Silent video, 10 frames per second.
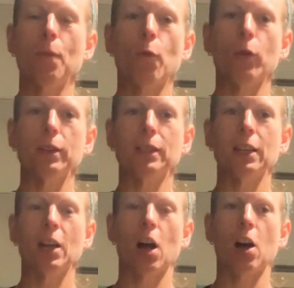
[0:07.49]

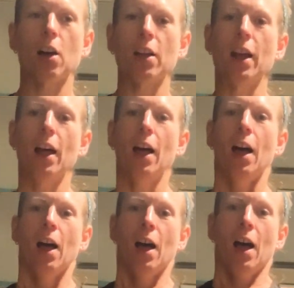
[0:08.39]
Focusing on
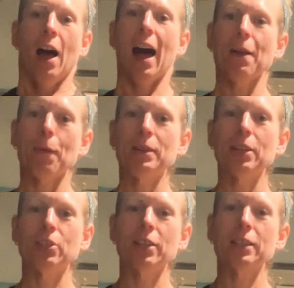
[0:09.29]
high
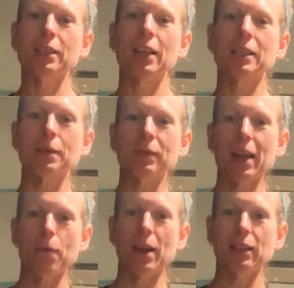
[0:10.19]
repetitions, some
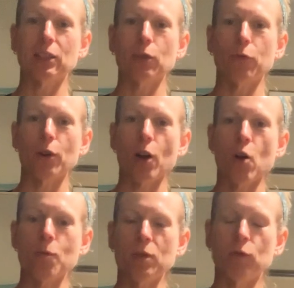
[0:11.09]
light weights. So if you're at
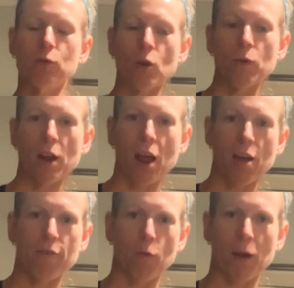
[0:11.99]
home and you don't
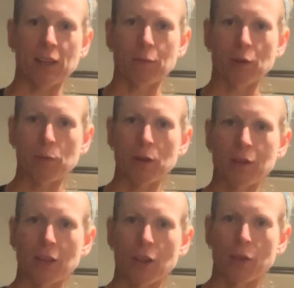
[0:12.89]
have weights, I'm going to be
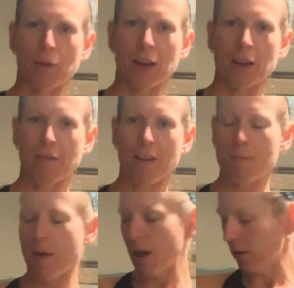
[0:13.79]
using 3 and 5
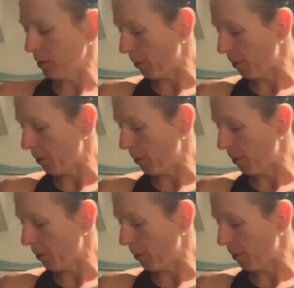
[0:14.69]
pounds.